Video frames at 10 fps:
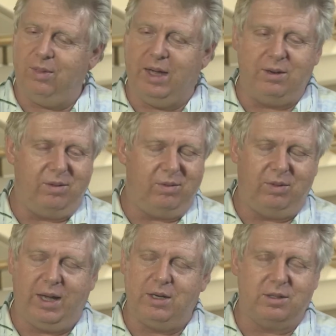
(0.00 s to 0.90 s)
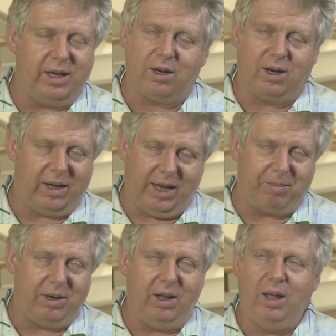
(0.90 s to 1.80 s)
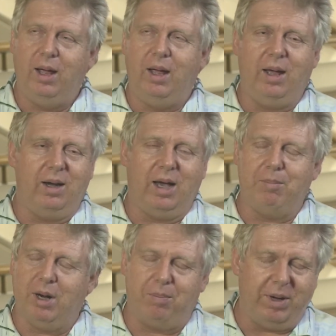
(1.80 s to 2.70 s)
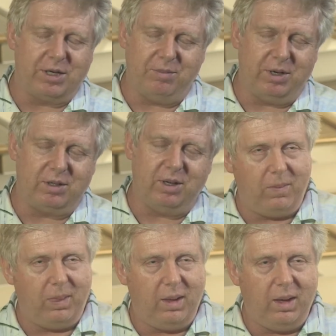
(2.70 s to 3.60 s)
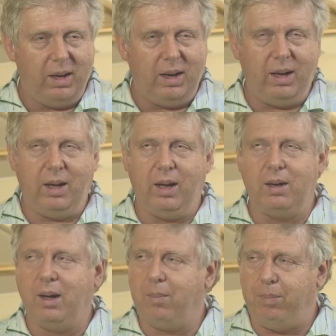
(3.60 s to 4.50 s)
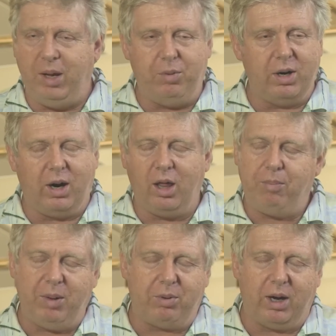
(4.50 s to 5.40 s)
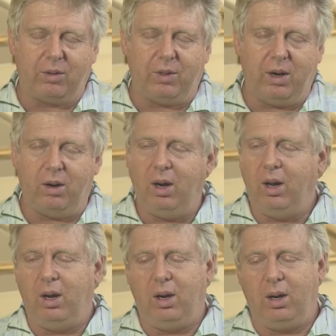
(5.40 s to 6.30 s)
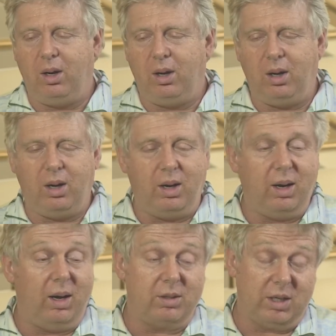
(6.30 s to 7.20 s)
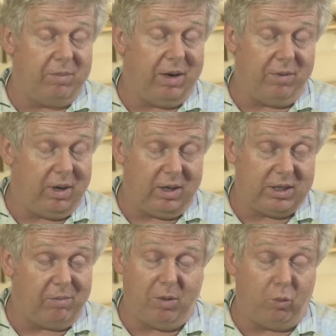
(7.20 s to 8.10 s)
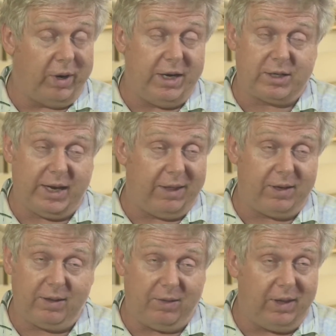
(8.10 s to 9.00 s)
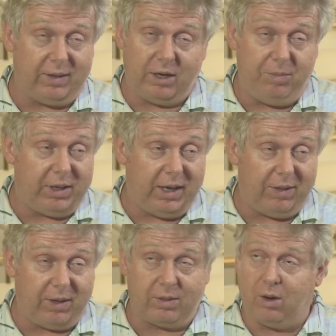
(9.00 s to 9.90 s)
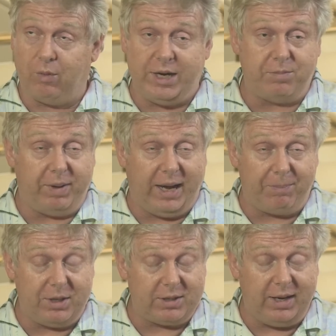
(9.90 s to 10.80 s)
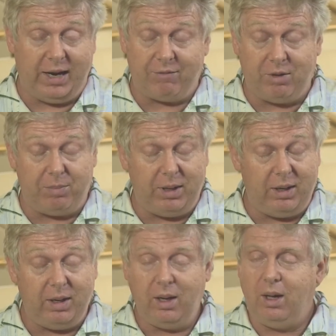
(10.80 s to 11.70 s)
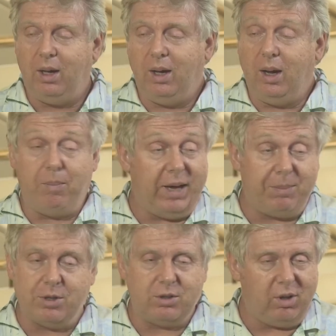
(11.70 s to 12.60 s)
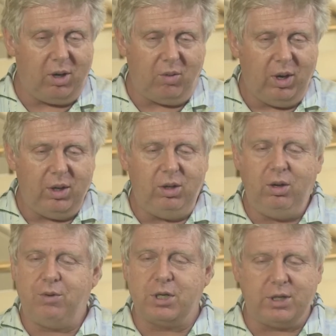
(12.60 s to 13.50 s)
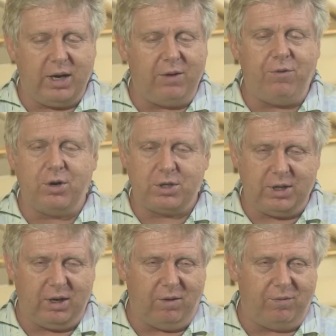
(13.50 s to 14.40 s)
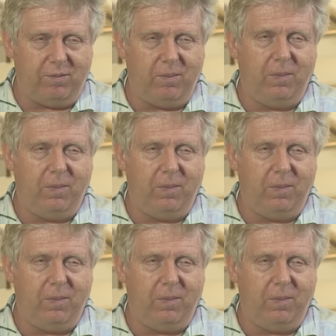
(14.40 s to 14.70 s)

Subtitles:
that is not gonna happen, and I'm not a pessimist. And other people out there, Some are raised Catholic and they think they have to be Catholic. They're raised Baptist, they have to be a Baptist. No, you have to decide for yourself